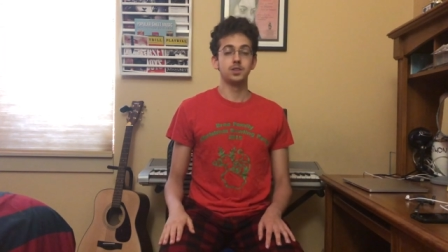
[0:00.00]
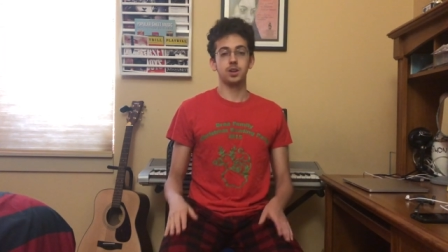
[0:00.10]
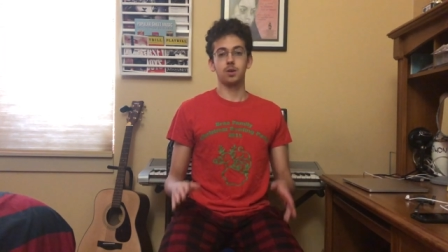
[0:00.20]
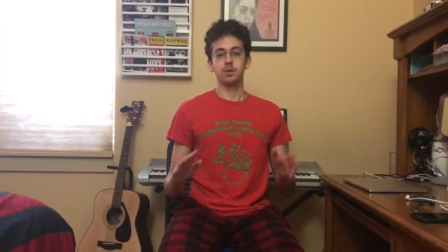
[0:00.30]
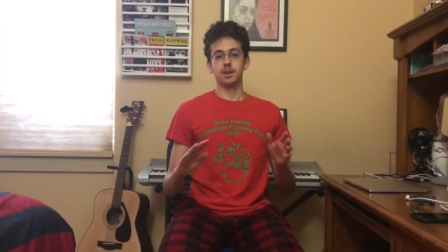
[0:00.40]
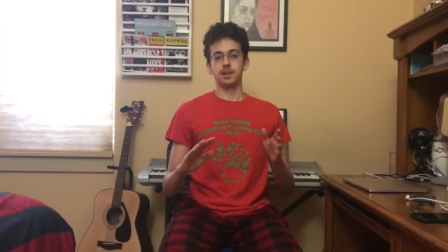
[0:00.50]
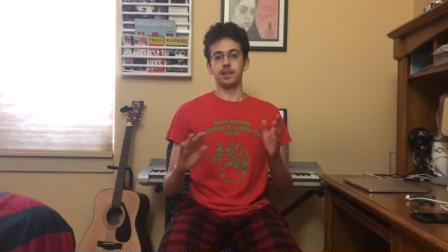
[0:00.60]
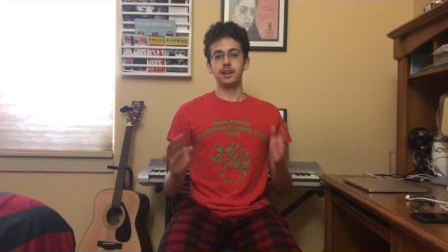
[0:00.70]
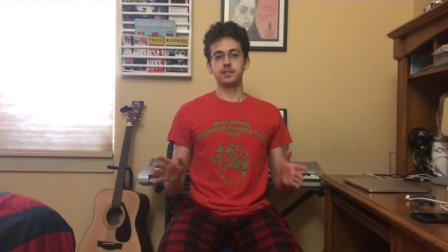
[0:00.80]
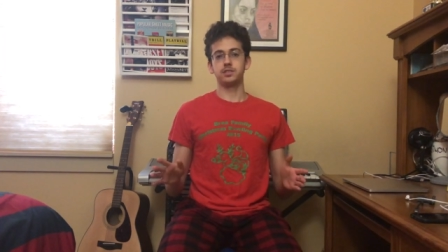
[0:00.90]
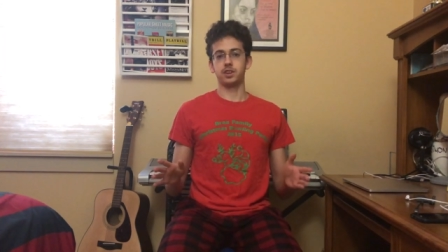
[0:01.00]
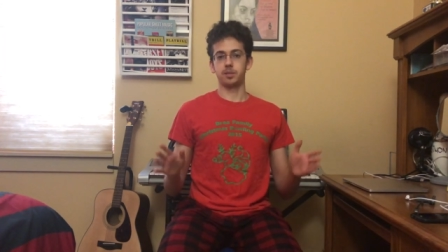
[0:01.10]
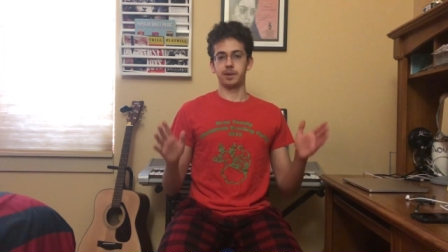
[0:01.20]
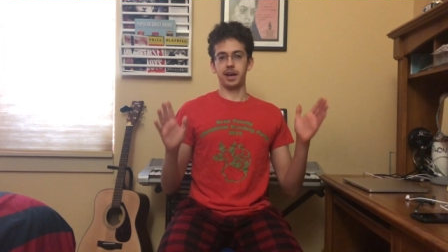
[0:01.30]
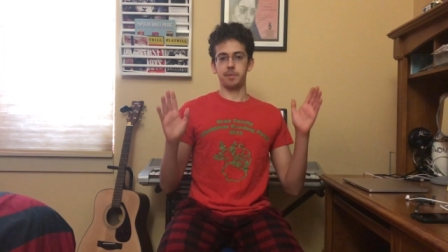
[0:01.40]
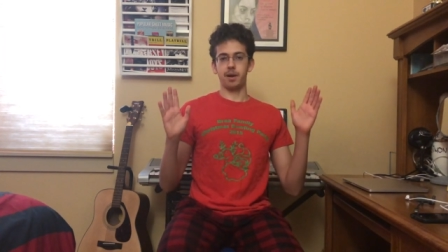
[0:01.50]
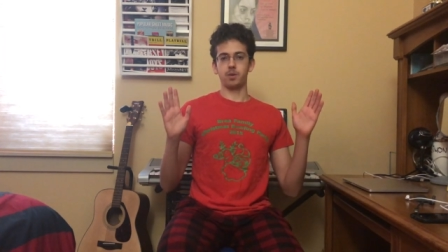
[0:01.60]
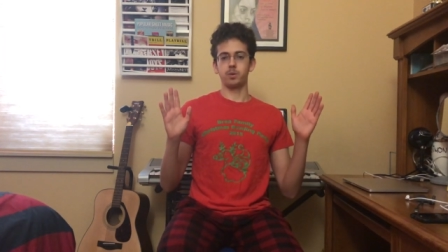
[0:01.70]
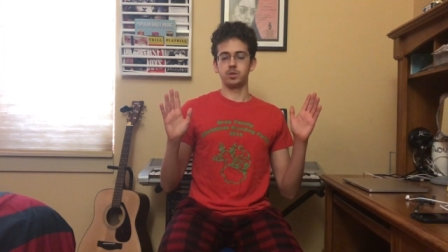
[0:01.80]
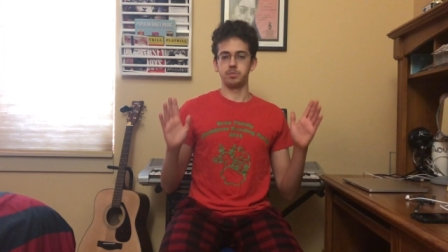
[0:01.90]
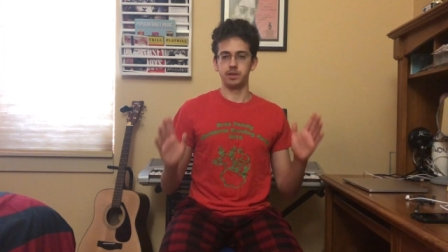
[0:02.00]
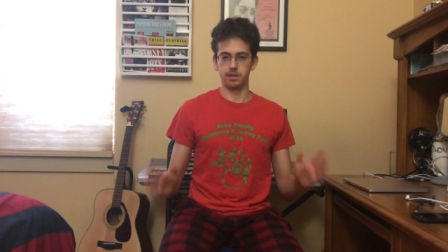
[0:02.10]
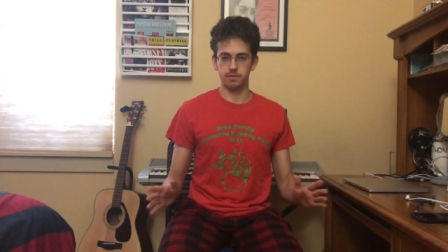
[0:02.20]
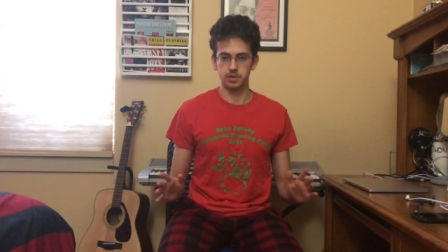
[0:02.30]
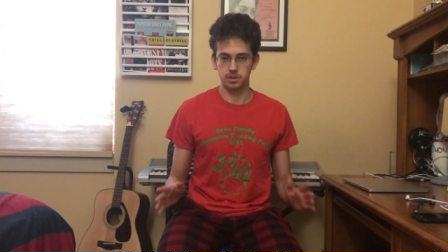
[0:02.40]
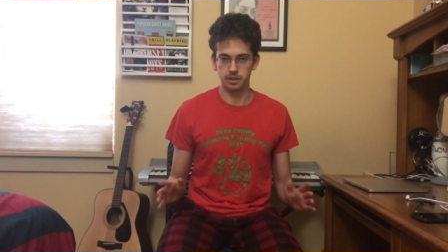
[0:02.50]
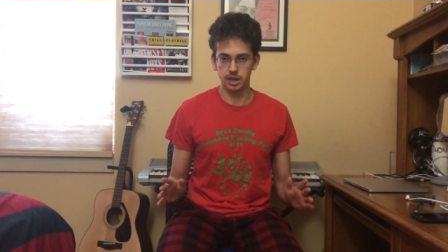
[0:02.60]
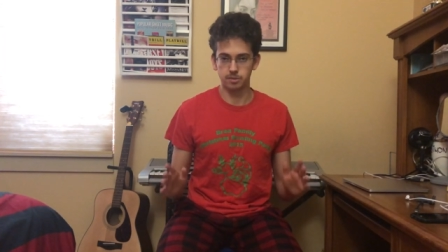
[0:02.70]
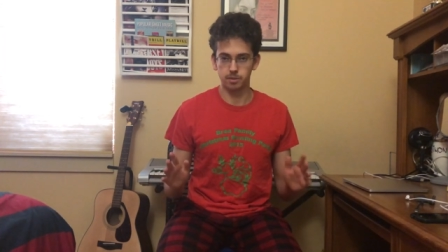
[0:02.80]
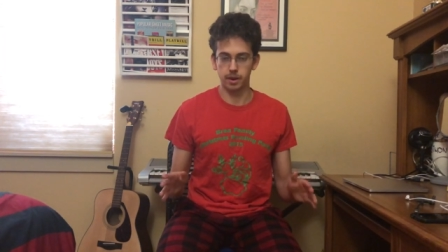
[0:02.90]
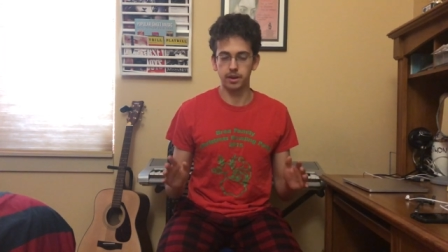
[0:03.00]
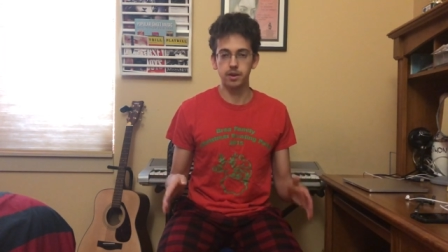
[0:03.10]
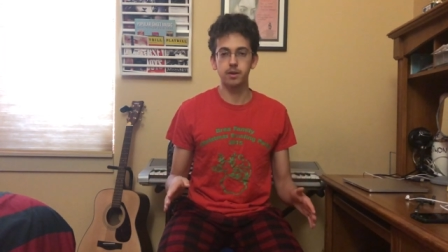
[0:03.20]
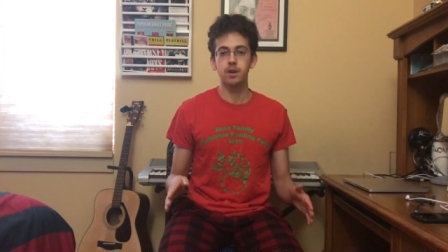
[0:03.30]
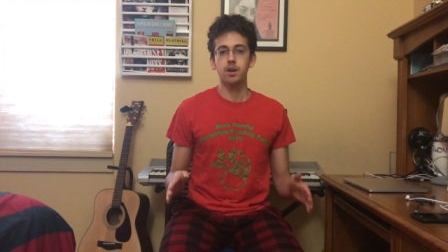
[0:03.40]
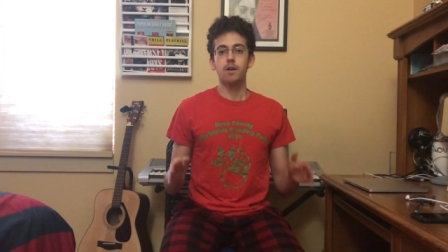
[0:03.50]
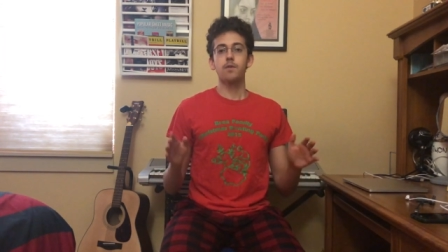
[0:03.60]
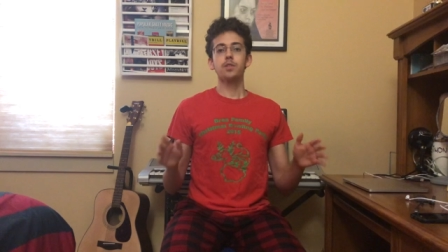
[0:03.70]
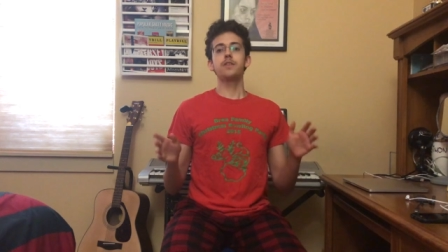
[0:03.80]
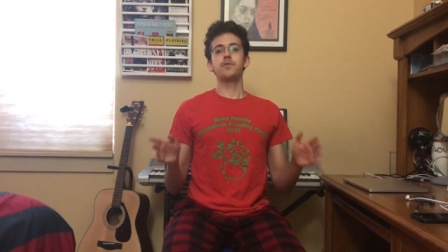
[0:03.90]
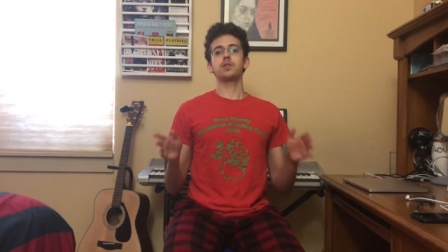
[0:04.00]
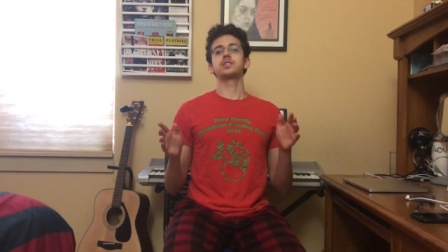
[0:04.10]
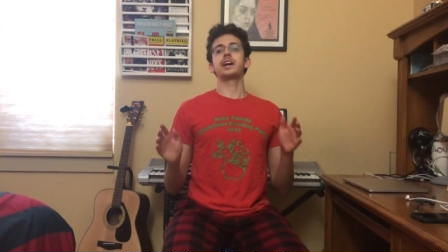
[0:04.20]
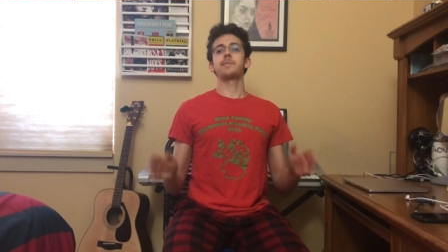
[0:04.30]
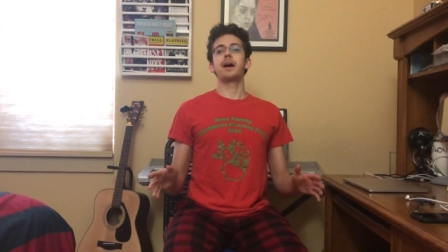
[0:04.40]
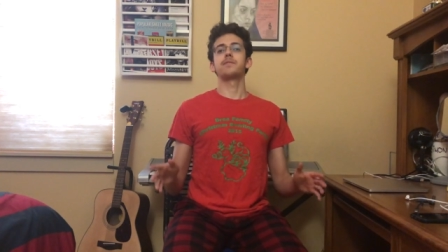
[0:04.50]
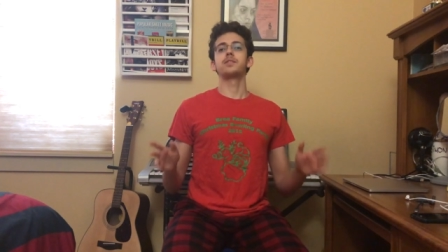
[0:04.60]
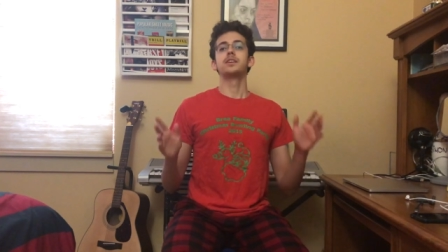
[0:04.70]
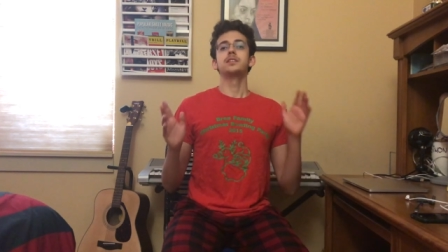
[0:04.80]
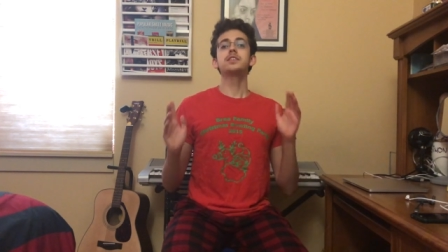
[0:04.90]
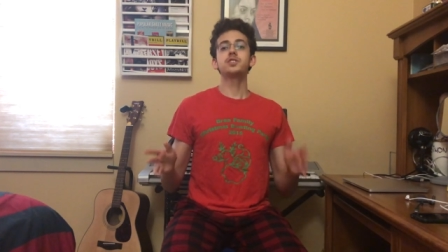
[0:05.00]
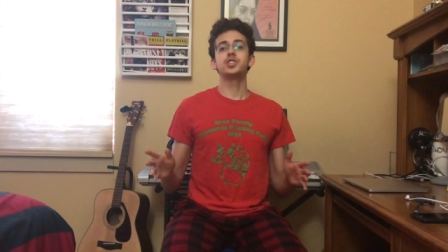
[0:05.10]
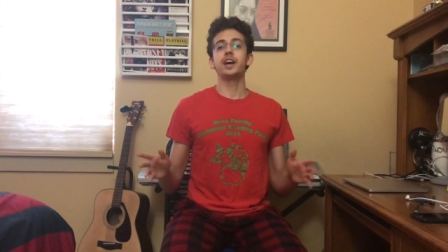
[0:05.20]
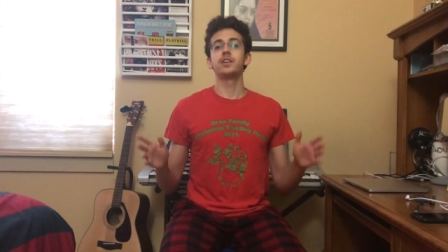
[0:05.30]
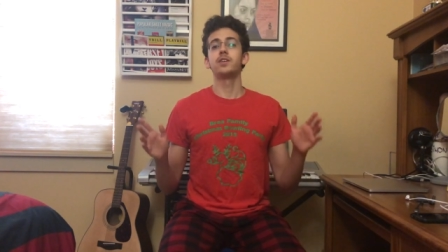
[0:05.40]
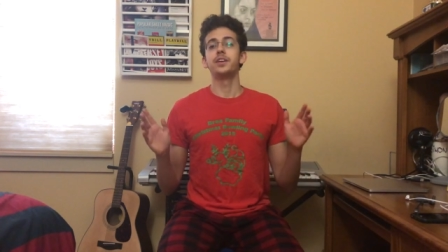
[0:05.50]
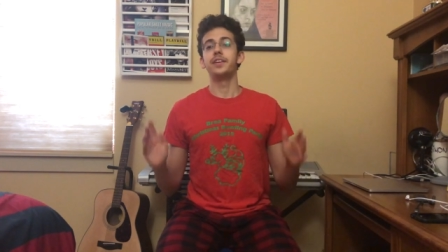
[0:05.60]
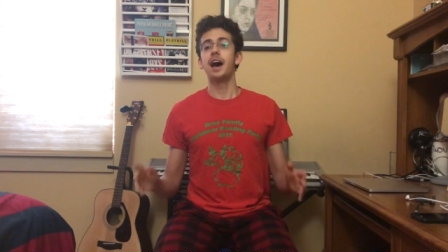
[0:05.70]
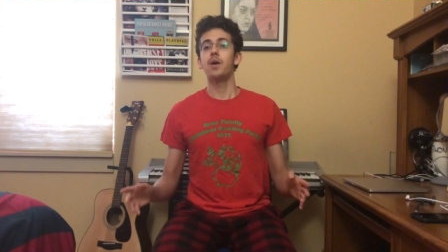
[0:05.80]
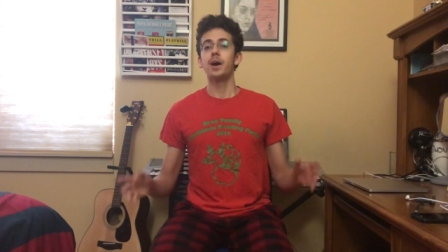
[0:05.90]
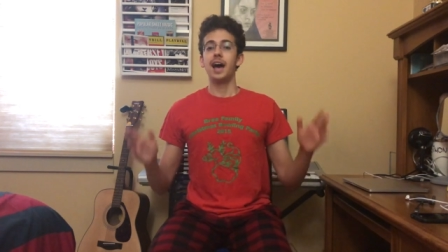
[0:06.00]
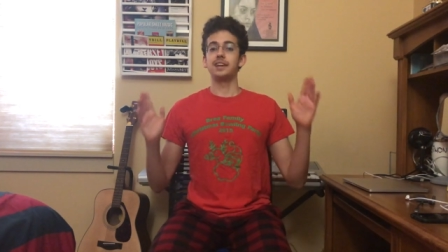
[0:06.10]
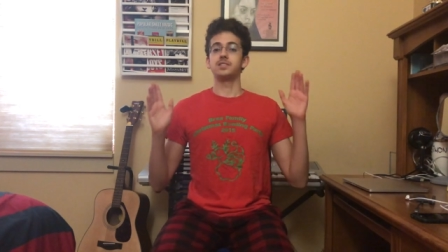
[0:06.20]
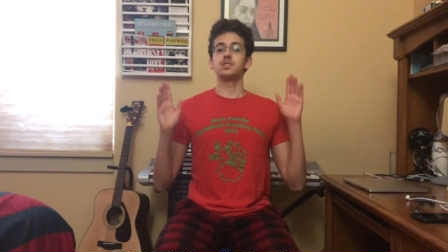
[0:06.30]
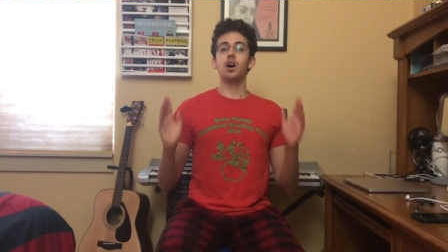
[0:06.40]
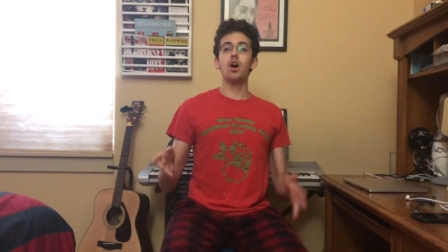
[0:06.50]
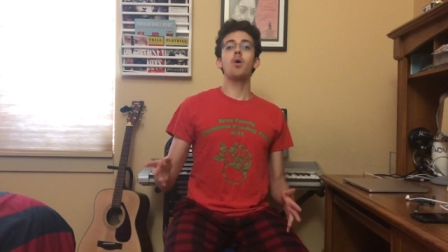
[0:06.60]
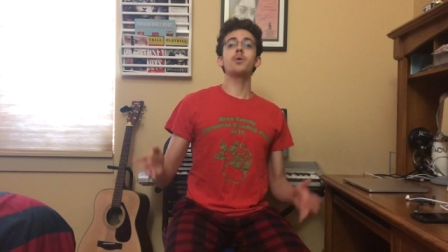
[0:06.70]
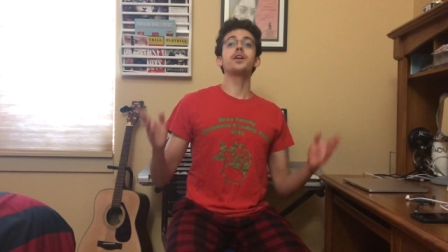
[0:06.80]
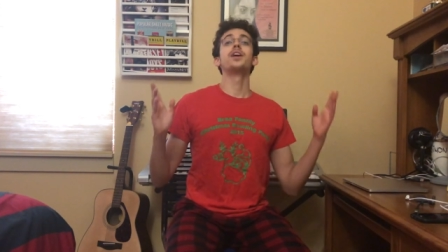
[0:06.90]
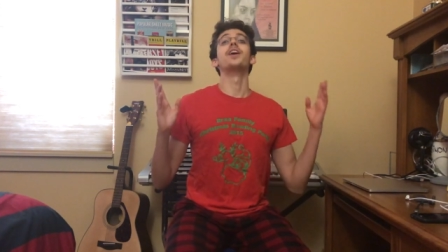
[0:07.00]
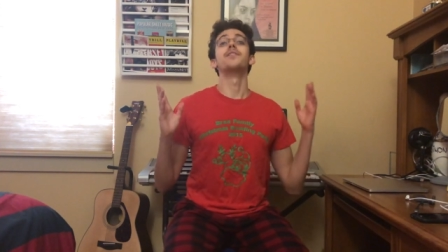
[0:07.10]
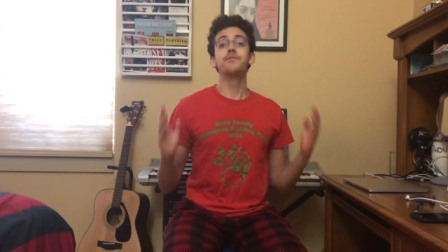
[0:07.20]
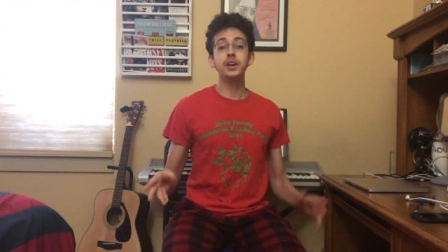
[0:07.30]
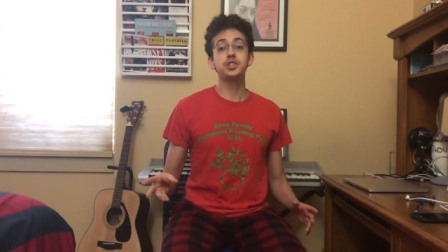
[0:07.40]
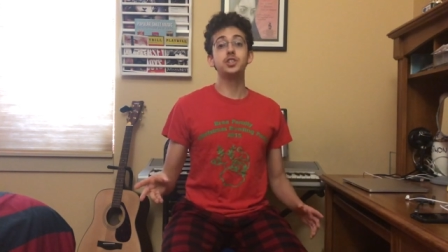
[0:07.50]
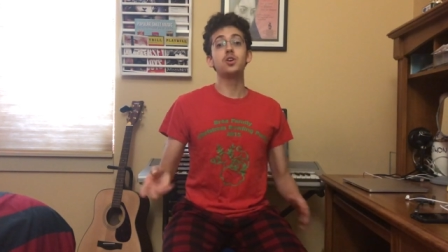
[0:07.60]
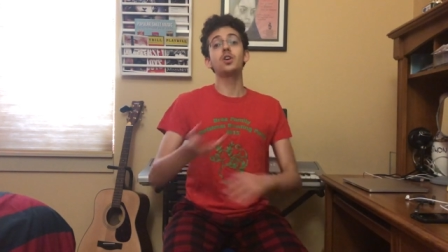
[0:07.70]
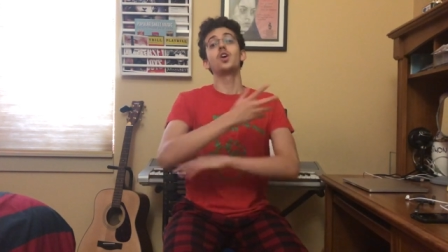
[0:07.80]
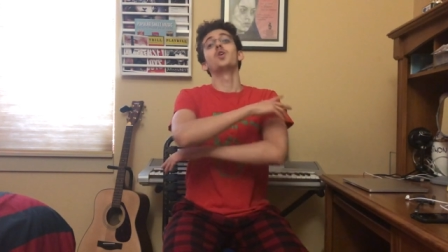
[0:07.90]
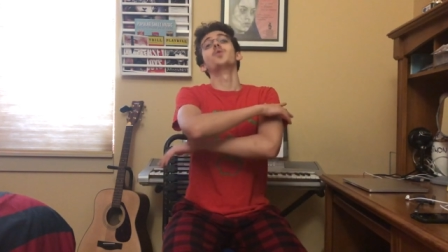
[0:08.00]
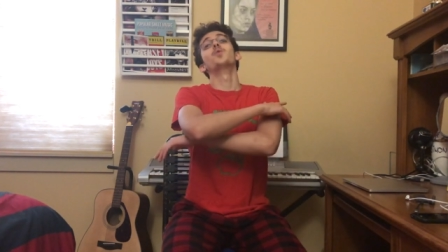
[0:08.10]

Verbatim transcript: So, ladies and gentlemen, I am now going to make the official announcement right here. For the first time ever, this channel now has its own official